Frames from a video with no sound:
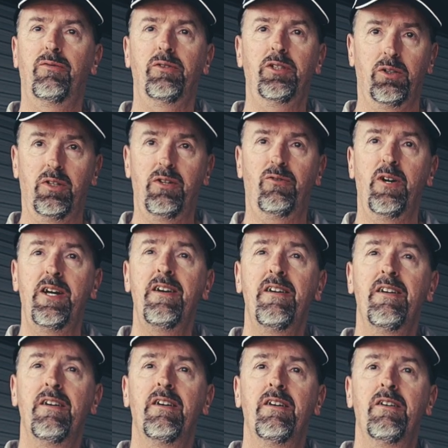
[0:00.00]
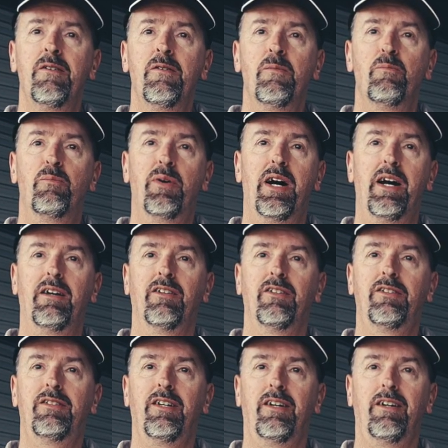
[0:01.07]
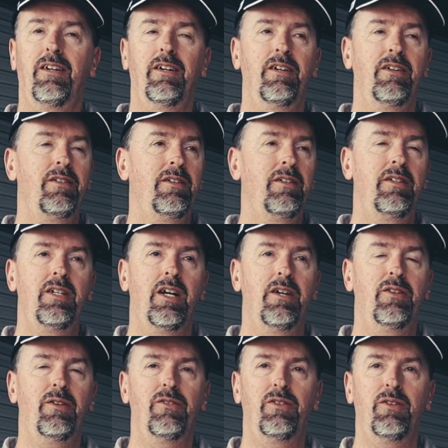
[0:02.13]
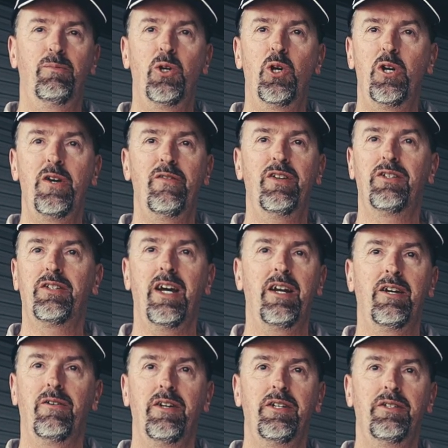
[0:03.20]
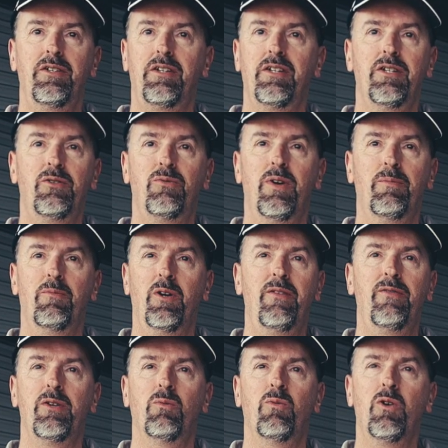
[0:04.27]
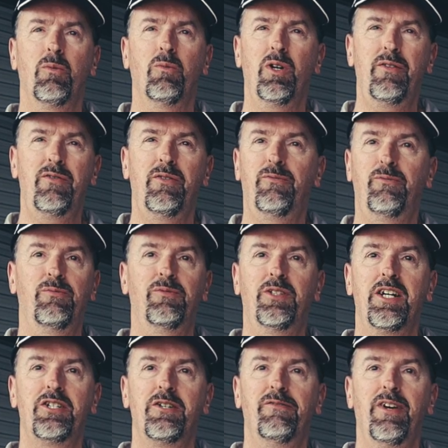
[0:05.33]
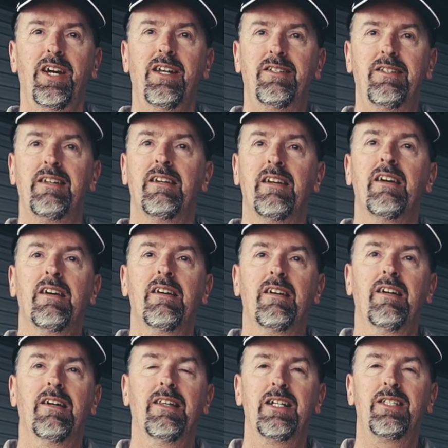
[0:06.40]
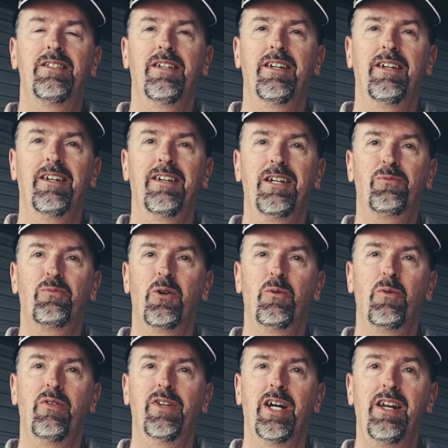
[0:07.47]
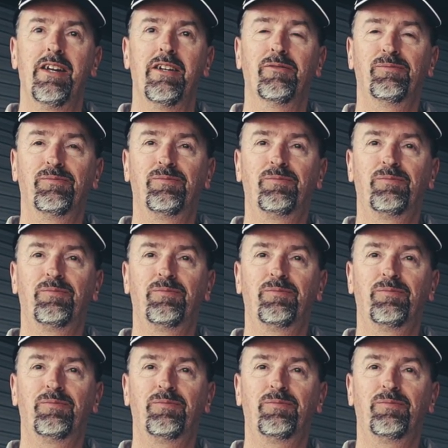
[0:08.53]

delivery. Yeah. But uh, you know, the, the beauty of this category is you can just run whatever you want, whatever takes your fancy, and that's uh, that's why we've done it.